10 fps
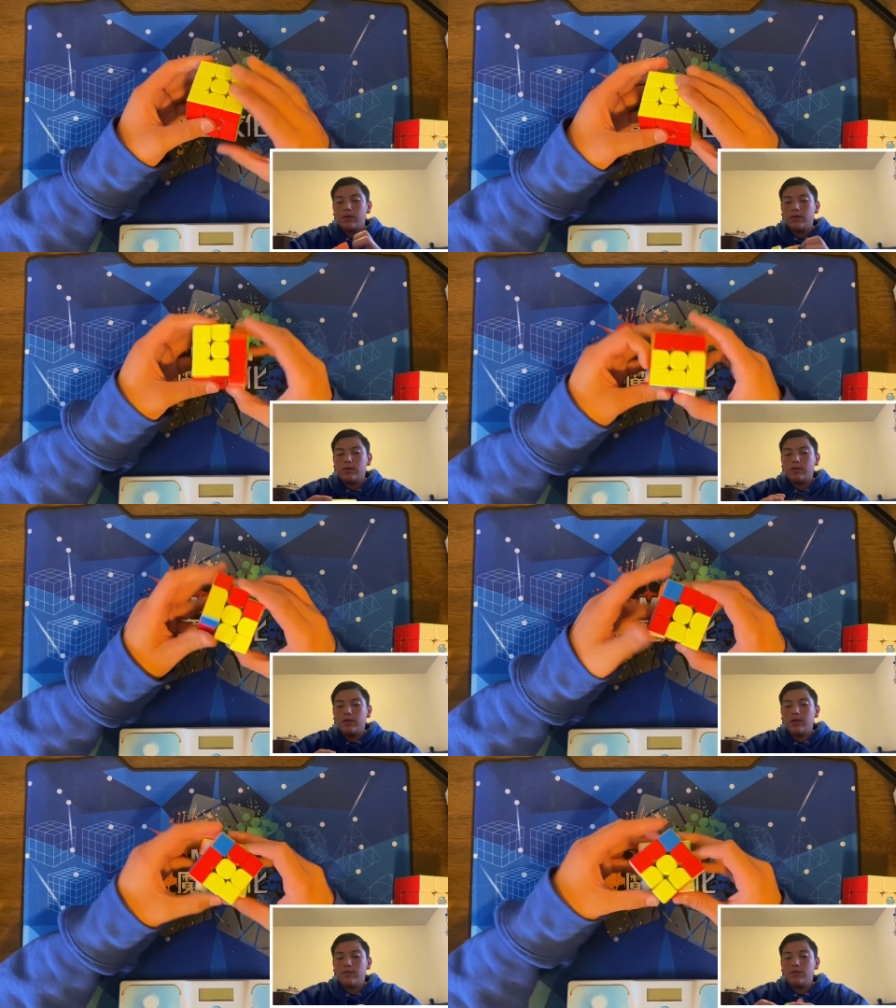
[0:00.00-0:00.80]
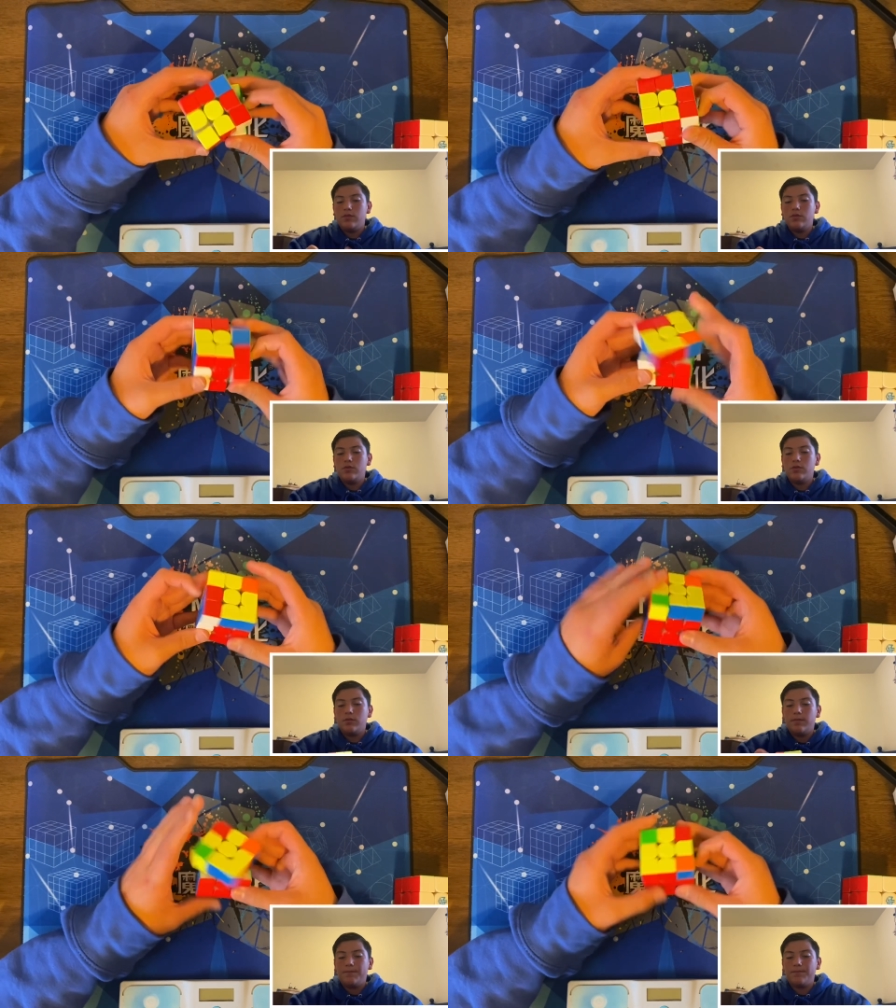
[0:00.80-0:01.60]
if you do
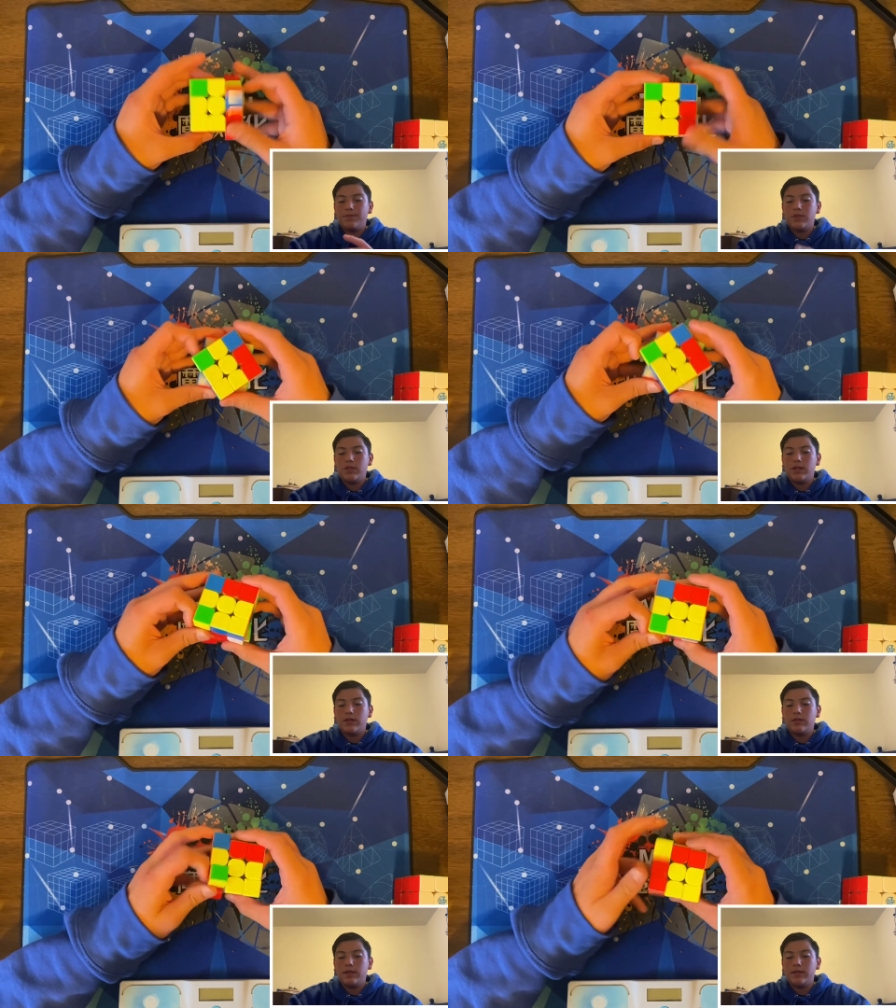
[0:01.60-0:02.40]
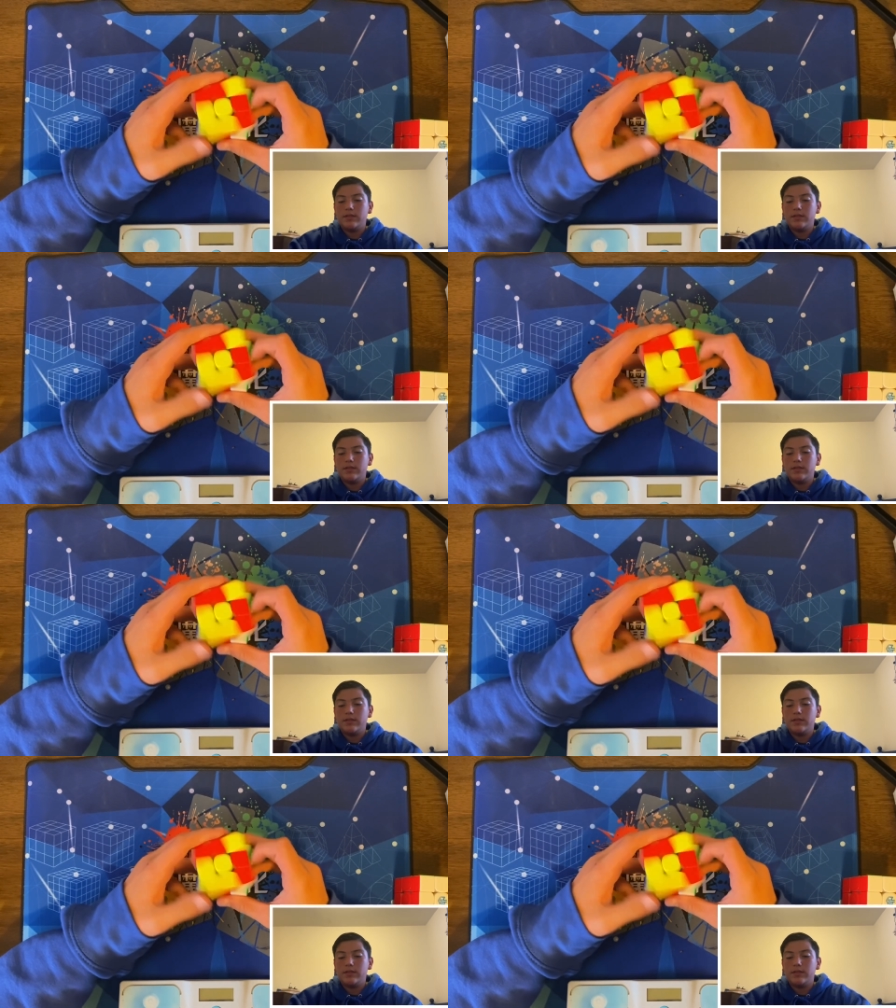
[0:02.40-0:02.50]
the Nicholas